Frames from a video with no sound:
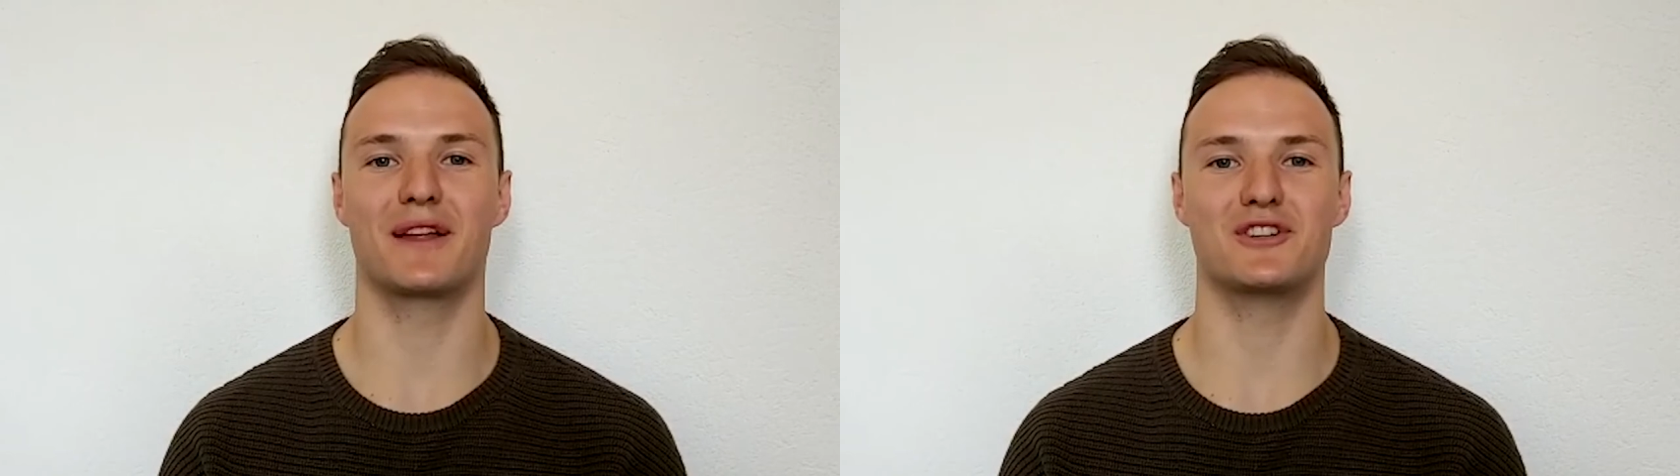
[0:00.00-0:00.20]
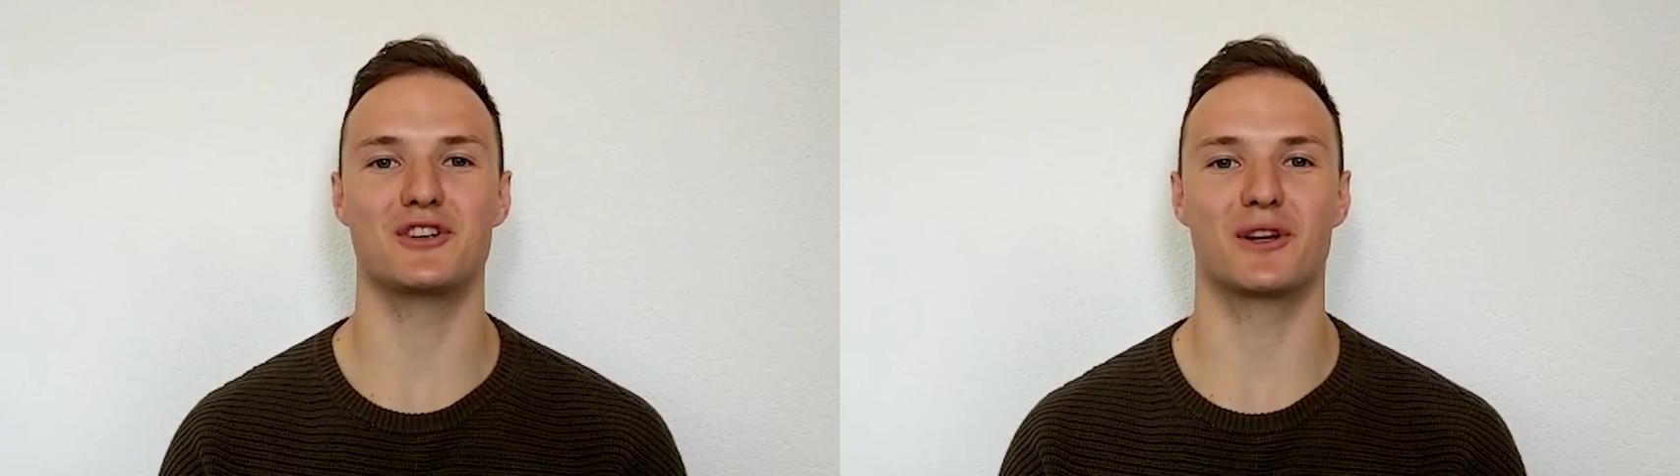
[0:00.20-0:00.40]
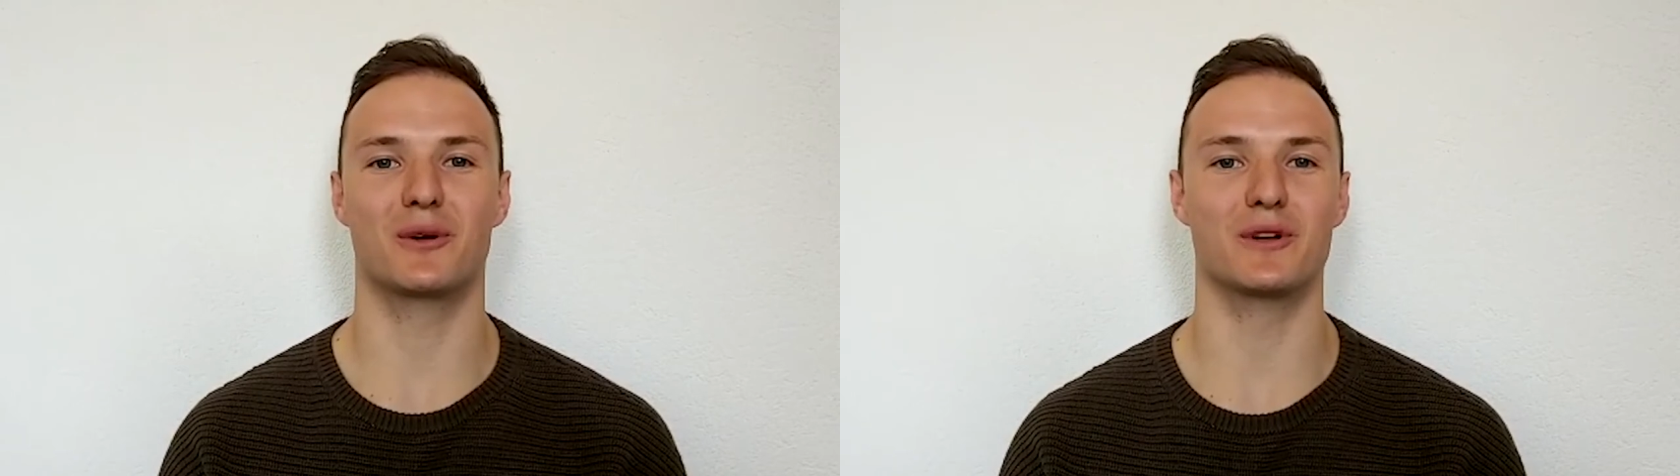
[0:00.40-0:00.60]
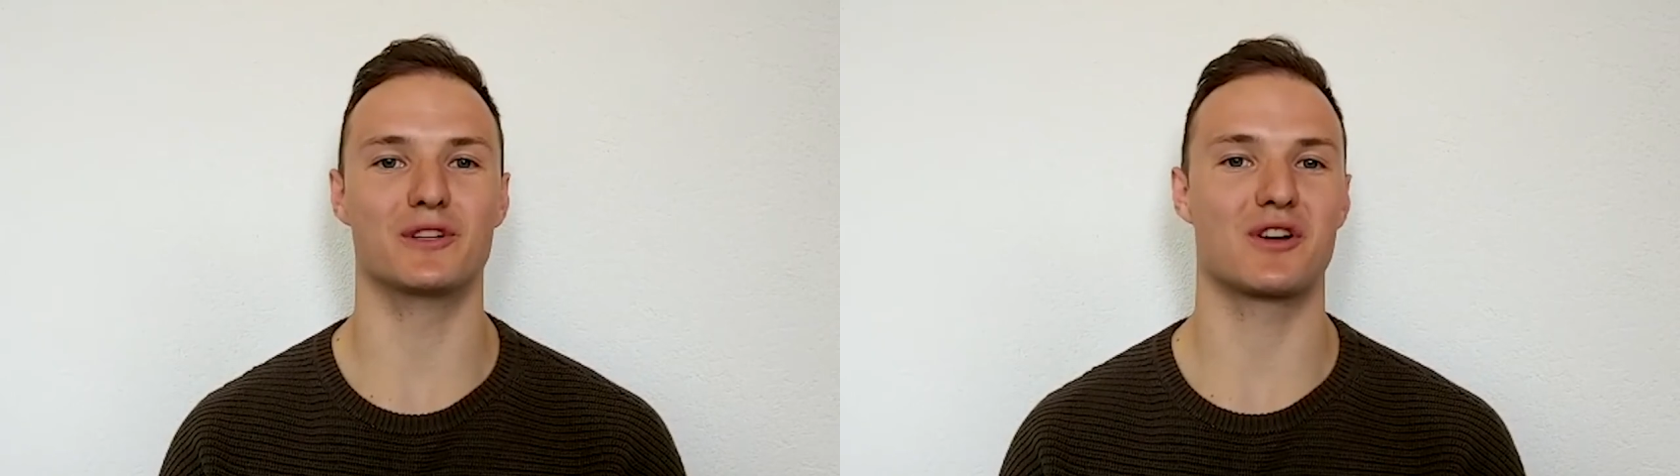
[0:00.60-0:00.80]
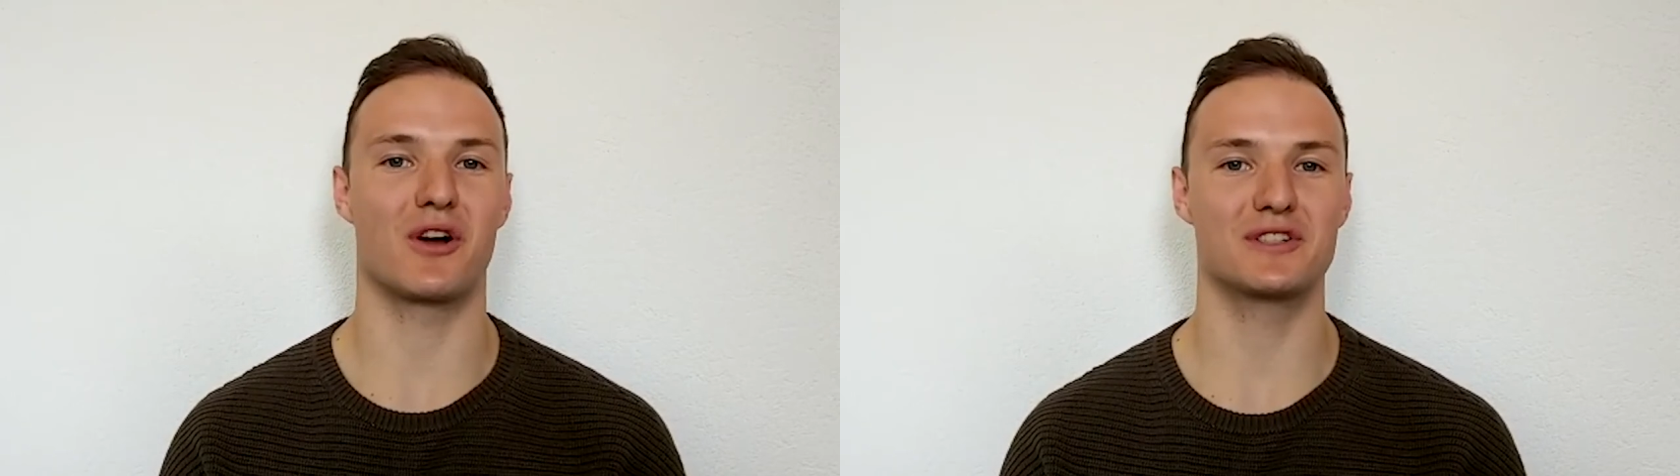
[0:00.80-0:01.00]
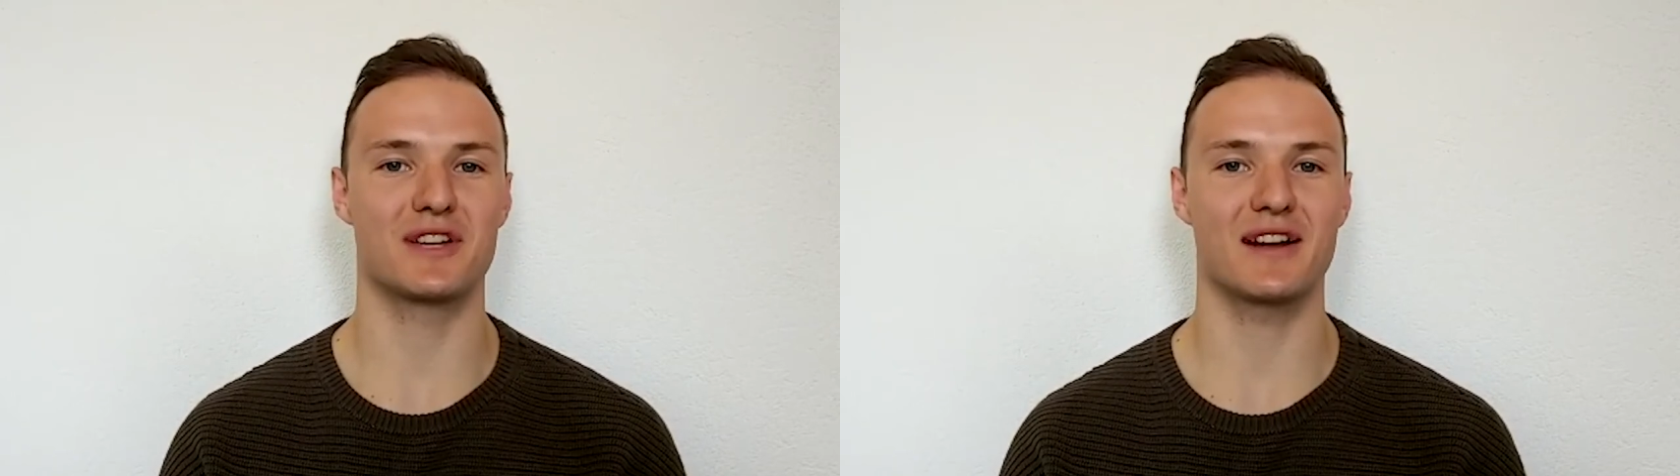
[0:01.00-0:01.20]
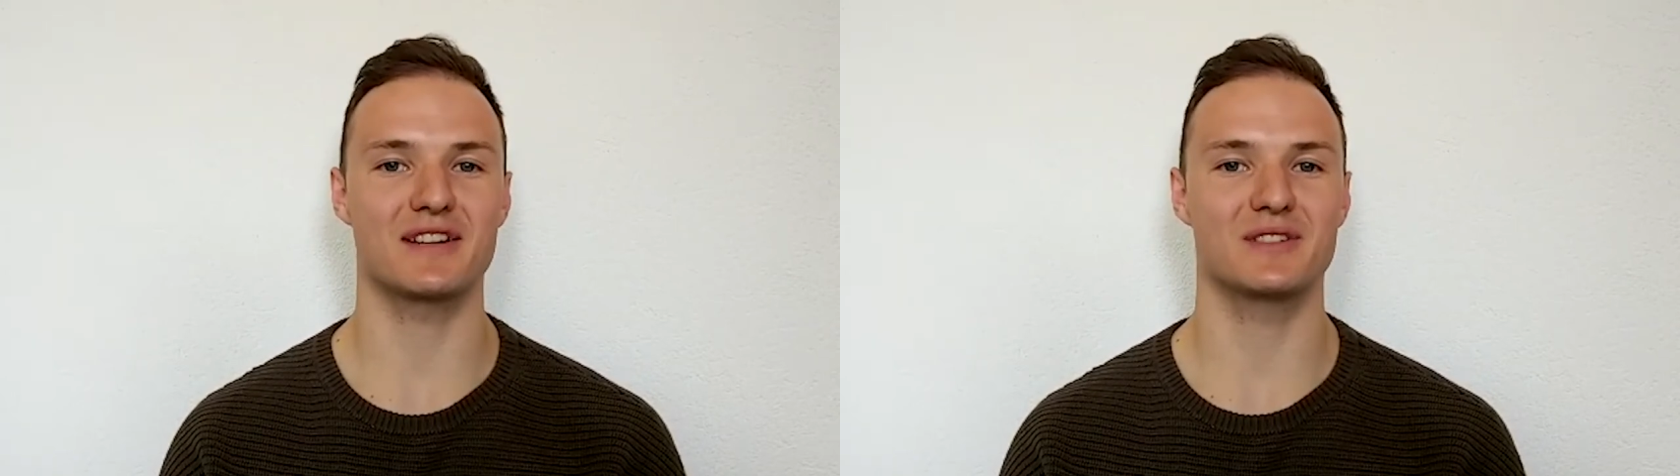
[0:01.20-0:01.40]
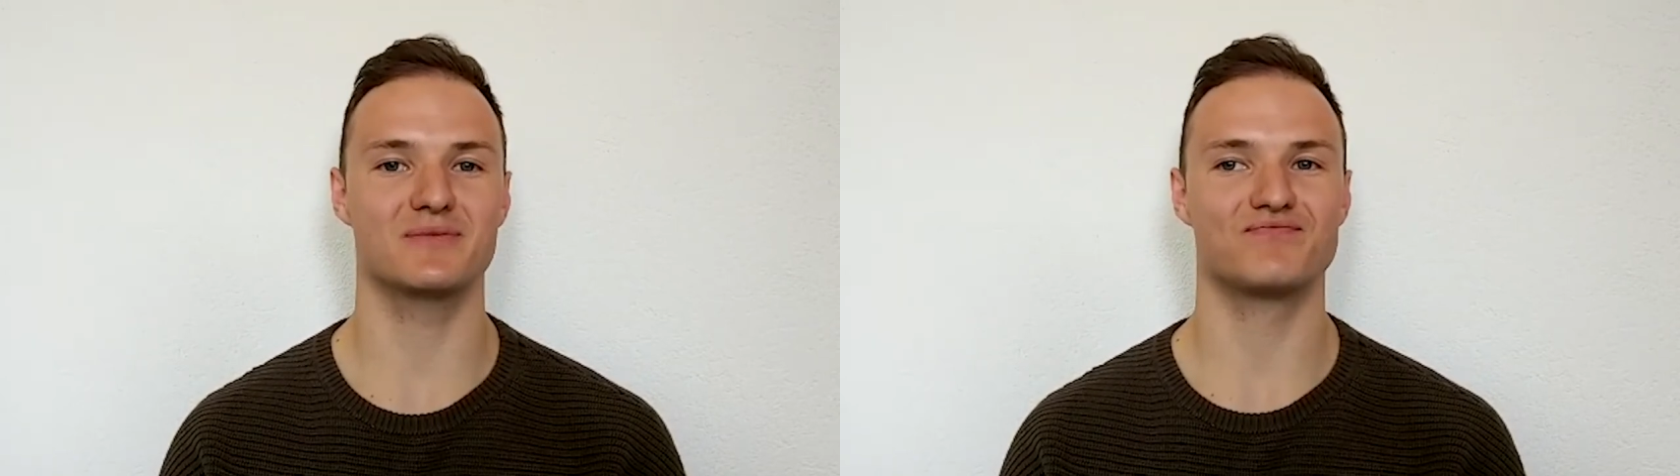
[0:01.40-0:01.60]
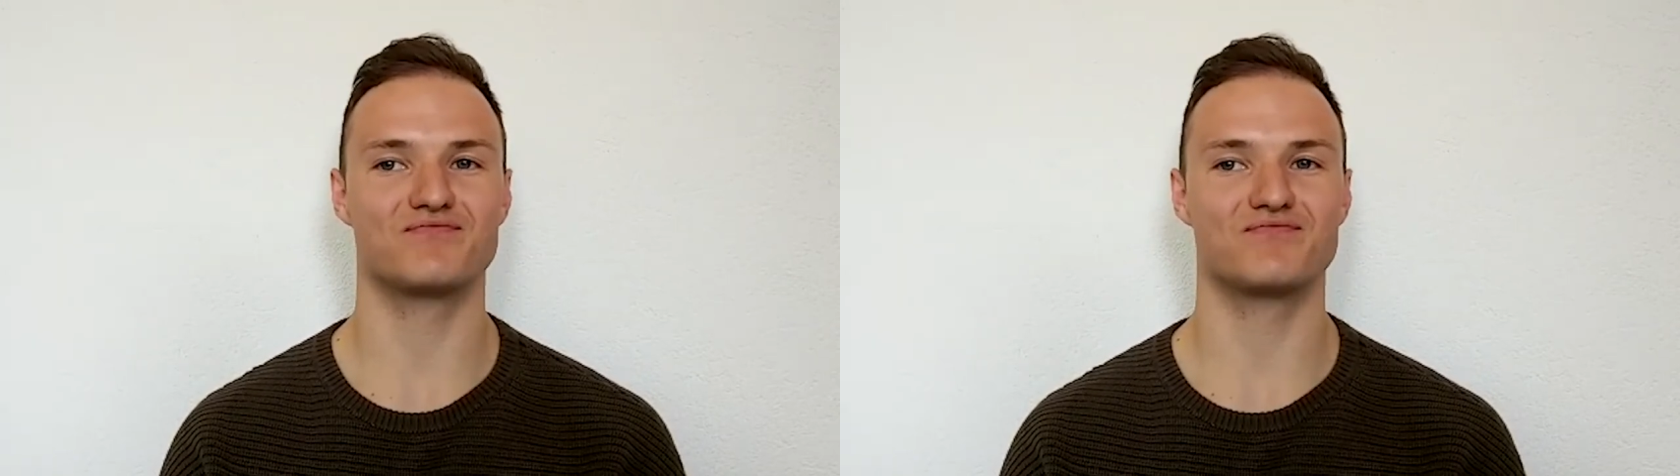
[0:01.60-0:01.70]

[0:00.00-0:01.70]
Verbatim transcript: that you can always contact